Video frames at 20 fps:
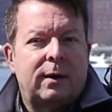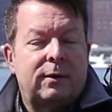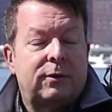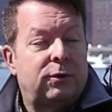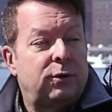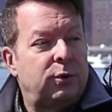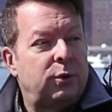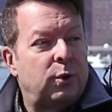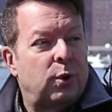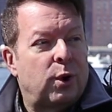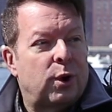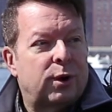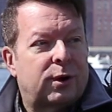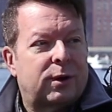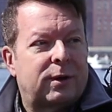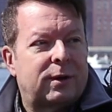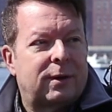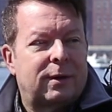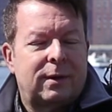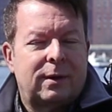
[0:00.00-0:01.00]
New
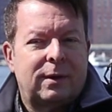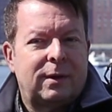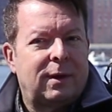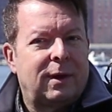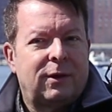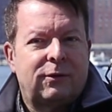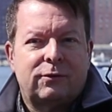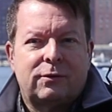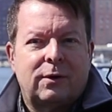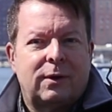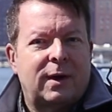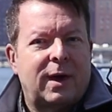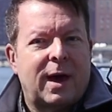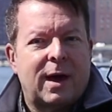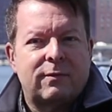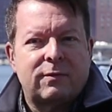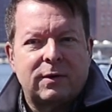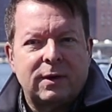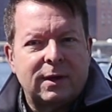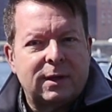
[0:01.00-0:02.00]
York is going to
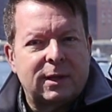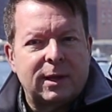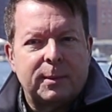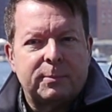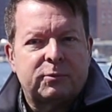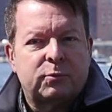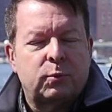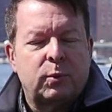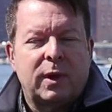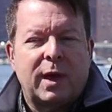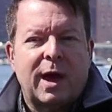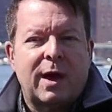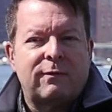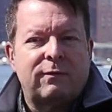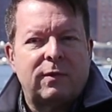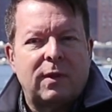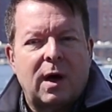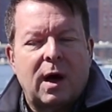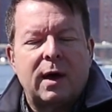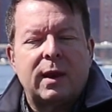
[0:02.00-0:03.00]
have an eclipse. We have
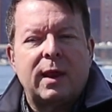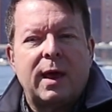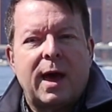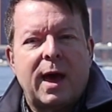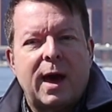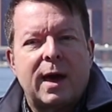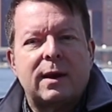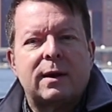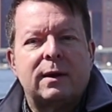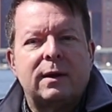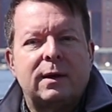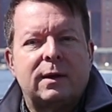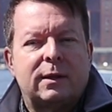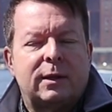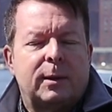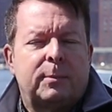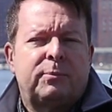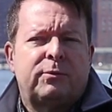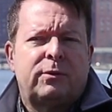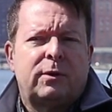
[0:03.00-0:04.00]
not had an
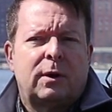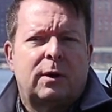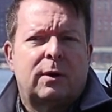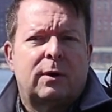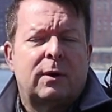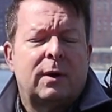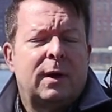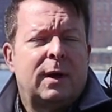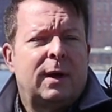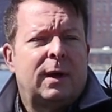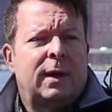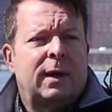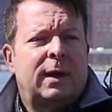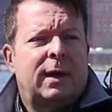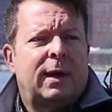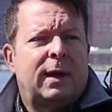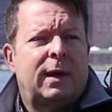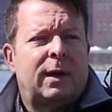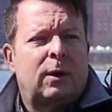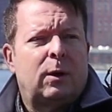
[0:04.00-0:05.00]
eclipse here.
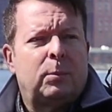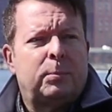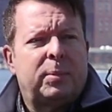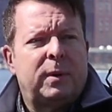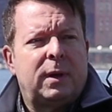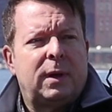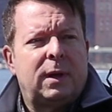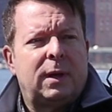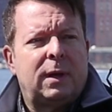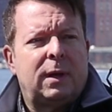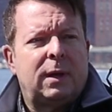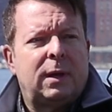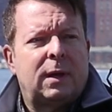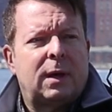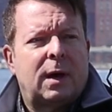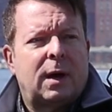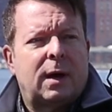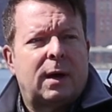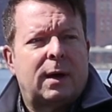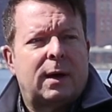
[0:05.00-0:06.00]
It'll be
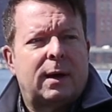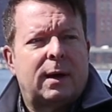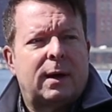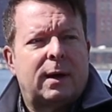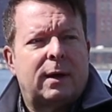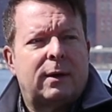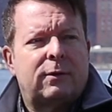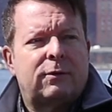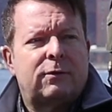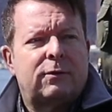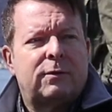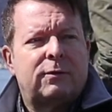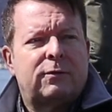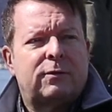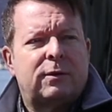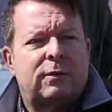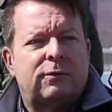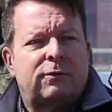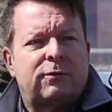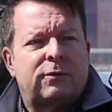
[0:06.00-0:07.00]

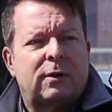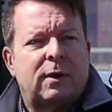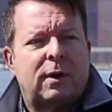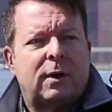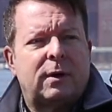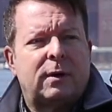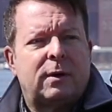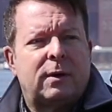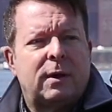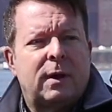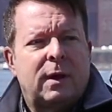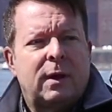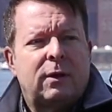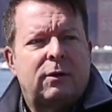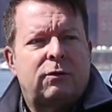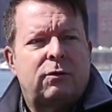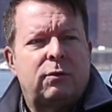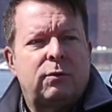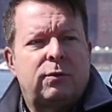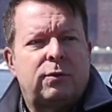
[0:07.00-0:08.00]
since
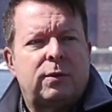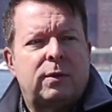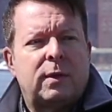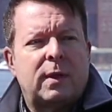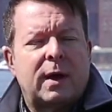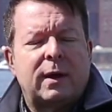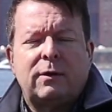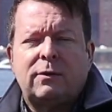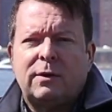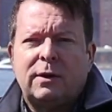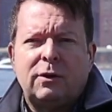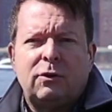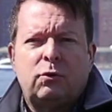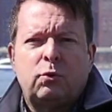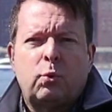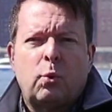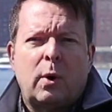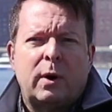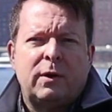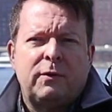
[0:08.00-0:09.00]

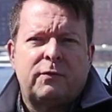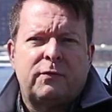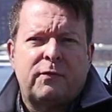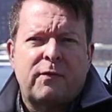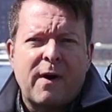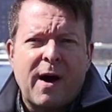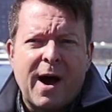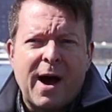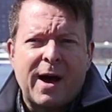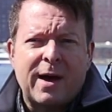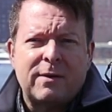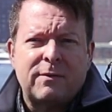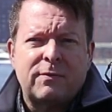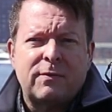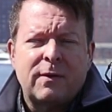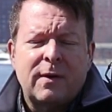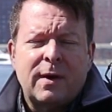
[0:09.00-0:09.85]
1925,